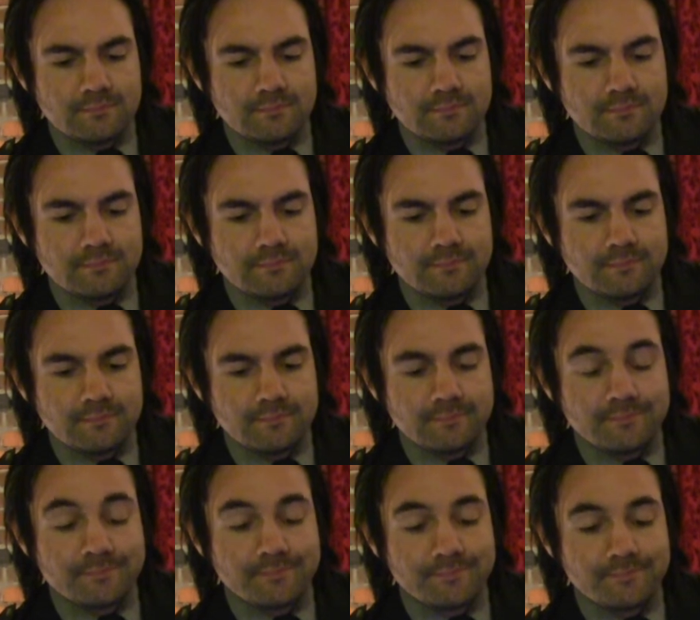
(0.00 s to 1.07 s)

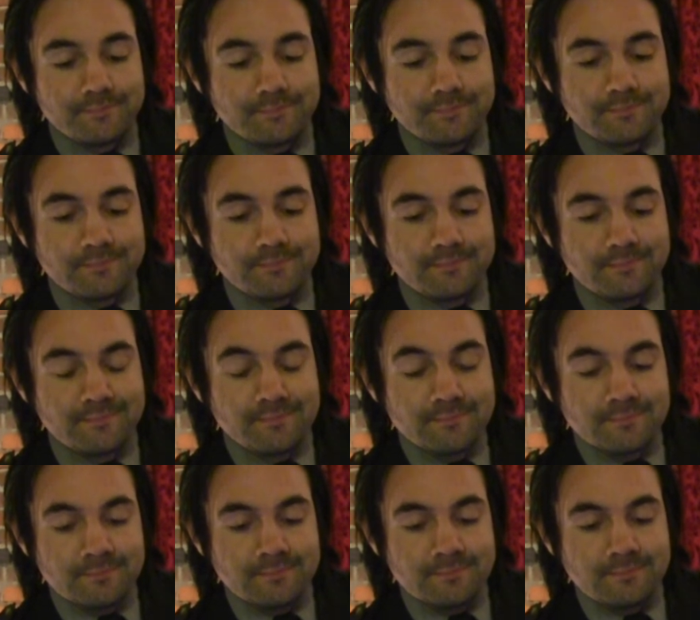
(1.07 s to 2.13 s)

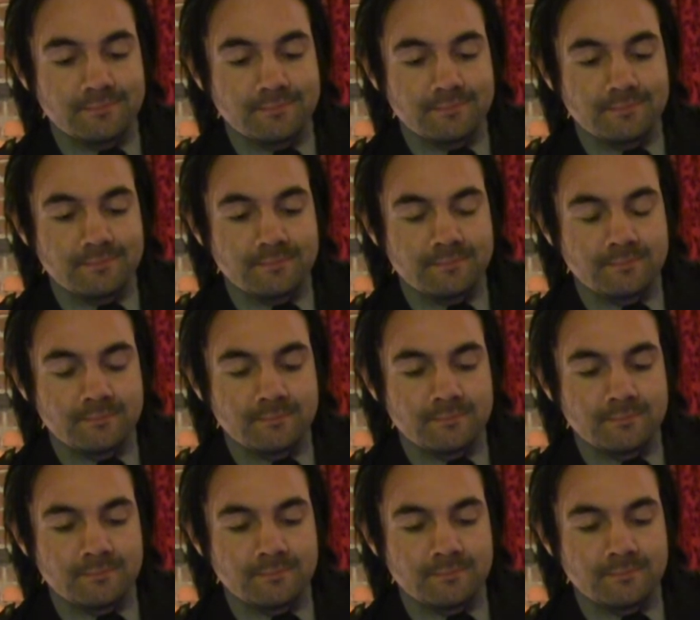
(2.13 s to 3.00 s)
The person shown says nothing.